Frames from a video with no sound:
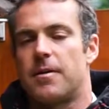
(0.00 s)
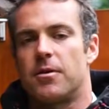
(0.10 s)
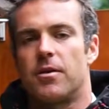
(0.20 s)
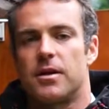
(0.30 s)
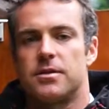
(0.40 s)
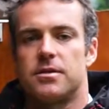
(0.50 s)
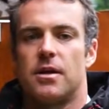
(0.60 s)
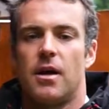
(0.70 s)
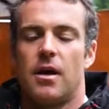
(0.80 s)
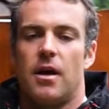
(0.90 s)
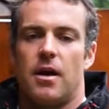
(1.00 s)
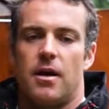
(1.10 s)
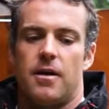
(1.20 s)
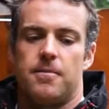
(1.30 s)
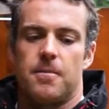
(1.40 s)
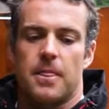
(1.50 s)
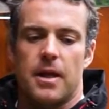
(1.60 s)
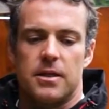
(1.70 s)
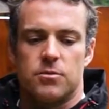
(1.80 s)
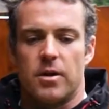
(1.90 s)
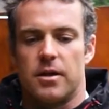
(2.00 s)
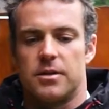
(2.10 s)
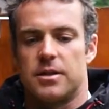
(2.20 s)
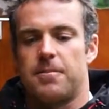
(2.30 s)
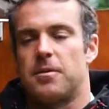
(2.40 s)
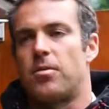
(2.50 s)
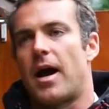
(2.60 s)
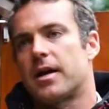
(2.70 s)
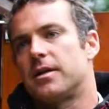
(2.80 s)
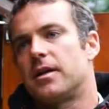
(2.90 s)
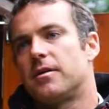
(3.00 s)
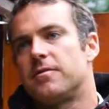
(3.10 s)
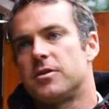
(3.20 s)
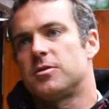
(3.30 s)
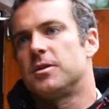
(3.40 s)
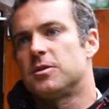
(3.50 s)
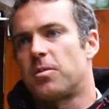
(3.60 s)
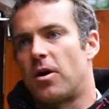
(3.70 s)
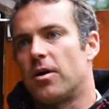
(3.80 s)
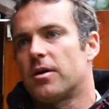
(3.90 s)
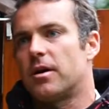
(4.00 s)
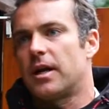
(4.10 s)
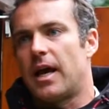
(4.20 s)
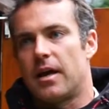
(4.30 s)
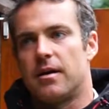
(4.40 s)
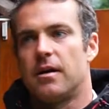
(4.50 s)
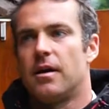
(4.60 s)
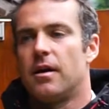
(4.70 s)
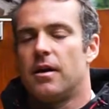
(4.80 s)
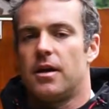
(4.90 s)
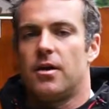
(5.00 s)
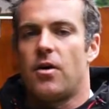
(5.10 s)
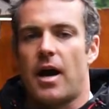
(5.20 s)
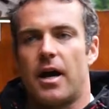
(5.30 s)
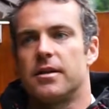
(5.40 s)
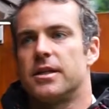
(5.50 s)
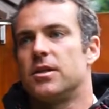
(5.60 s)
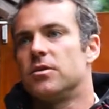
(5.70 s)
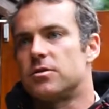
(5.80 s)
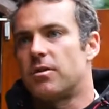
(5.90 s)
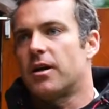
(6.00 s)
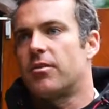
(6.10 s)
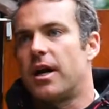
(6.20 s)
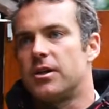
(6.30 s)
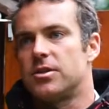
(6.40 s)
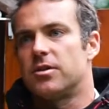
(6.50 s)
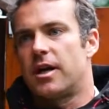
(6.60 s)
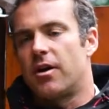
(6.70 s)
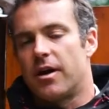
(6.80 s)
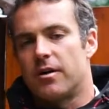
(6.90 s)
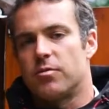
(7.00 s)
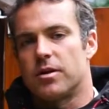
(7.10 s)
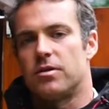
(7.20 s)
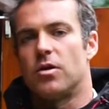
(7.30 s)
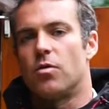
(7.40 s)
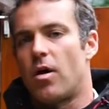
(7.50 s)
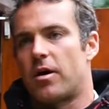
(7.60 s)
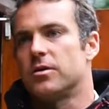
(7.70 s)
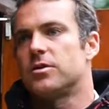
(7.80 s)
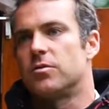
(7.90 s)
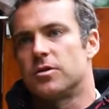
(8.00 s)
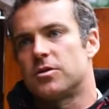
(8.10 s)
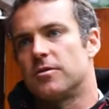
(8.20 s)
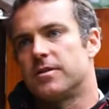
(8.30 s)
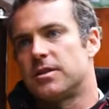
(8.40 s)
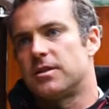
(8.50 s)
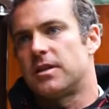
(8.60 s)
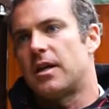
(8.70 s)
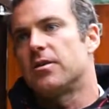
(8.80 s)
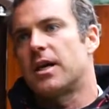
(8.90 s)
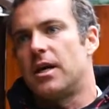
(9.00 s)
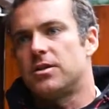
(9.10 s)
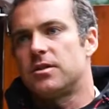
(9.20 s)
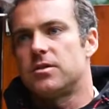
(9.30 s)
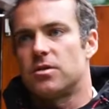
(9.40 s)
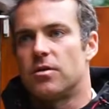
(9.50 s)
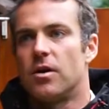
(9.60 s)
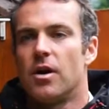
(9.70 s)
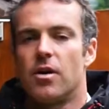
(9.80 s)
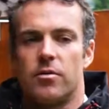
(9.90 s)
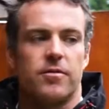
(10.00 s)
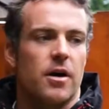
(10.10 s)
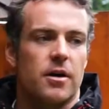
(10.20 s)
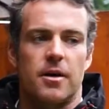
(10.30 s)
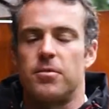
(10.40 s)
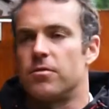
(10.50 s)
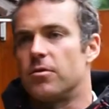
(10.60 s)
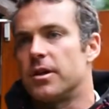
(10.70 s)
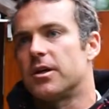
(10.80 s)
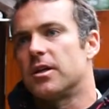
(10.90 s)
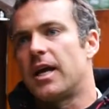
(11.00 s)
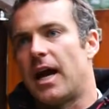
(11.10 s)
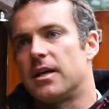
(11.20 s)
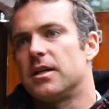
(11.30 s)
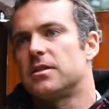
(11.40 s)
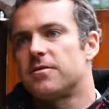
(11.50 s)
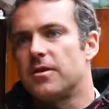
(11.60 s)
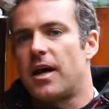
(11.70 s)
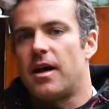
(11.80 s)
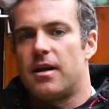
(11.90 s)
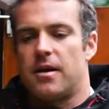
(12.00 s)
salmon runs, as well as up in Brackendale and Fisherman's Park. Again, highly used recreational area with no water sewer services in that location. So we've got a couple of really good candidates for that,